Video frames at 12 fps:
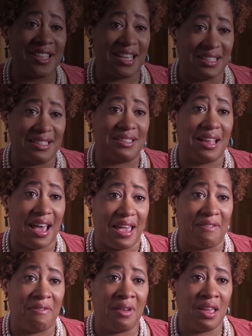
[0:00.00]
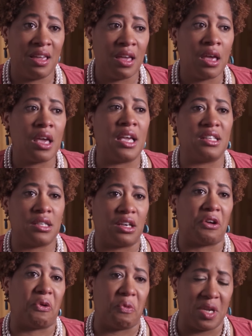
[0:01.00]
Jason's life. He
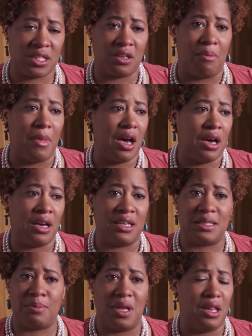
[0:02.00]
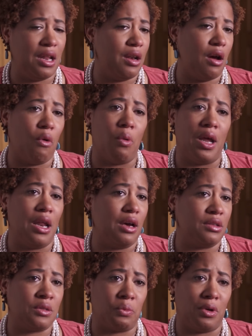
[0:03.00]
took a risk on my husband that no one
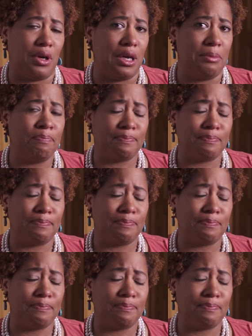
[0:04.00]
else would.